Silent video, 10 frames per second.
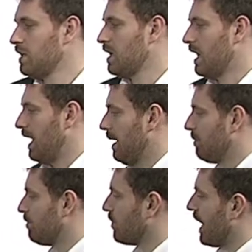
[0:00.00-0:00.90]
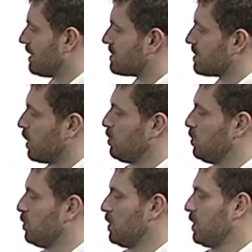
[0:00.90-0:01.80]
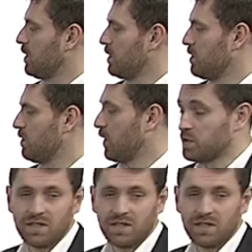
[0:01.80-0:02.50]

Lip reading: And so those